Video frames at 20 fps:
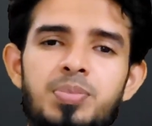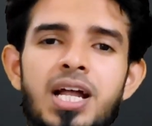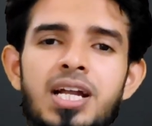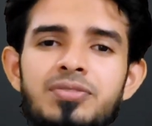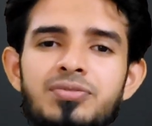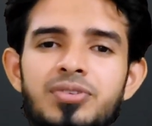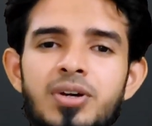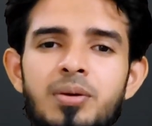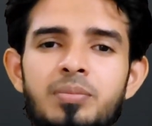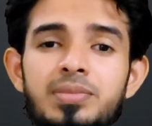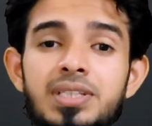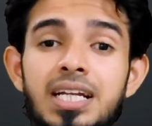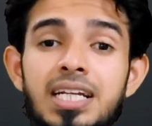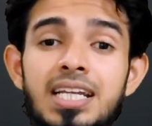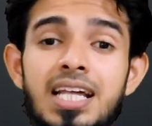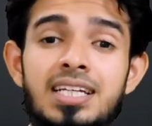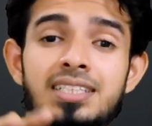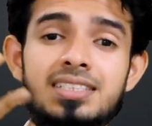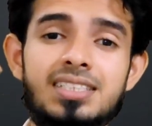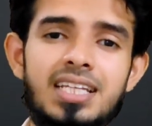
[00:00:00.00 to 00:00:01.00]
platform that
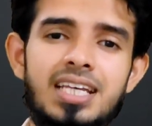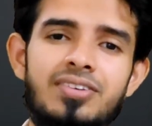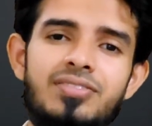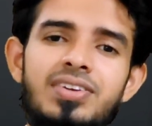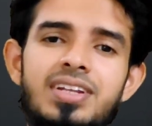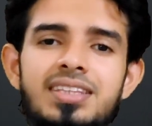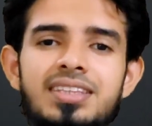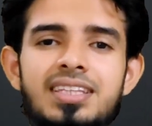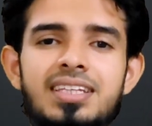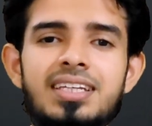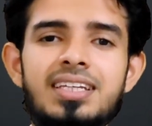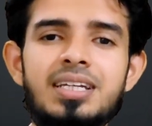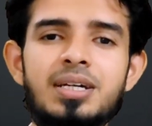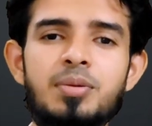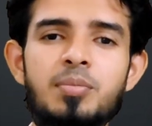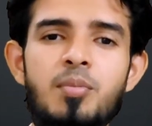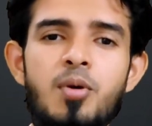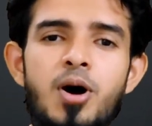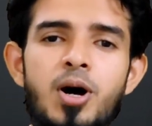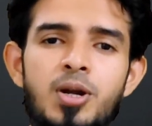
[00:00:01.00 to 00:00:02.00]
does everything,
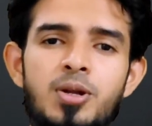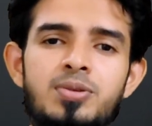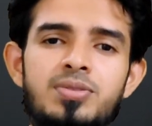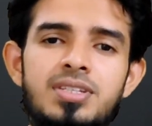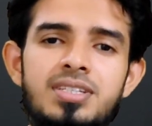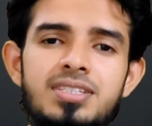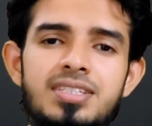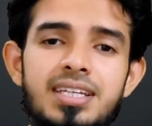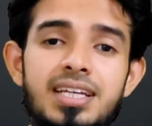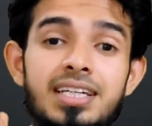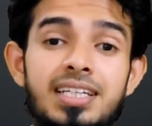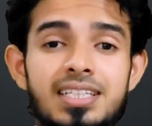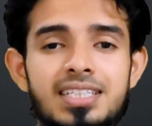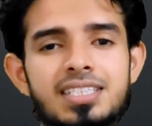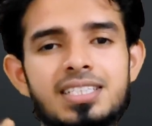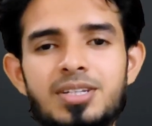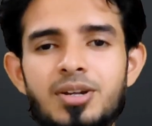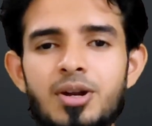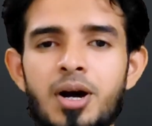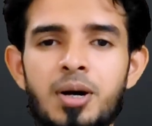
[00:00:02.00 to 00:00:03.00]
Manus is a
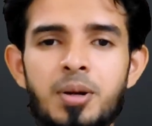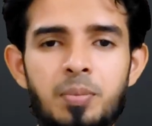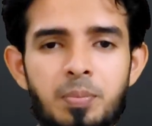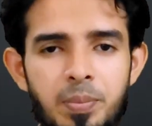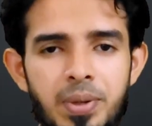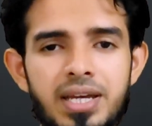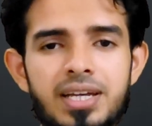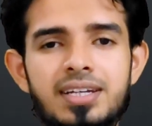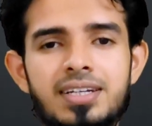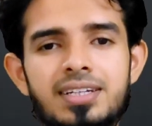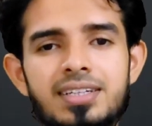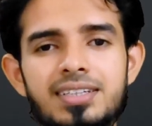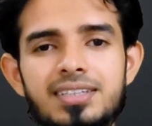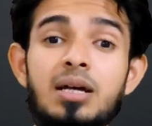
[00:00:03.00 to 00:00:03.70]
strong pick.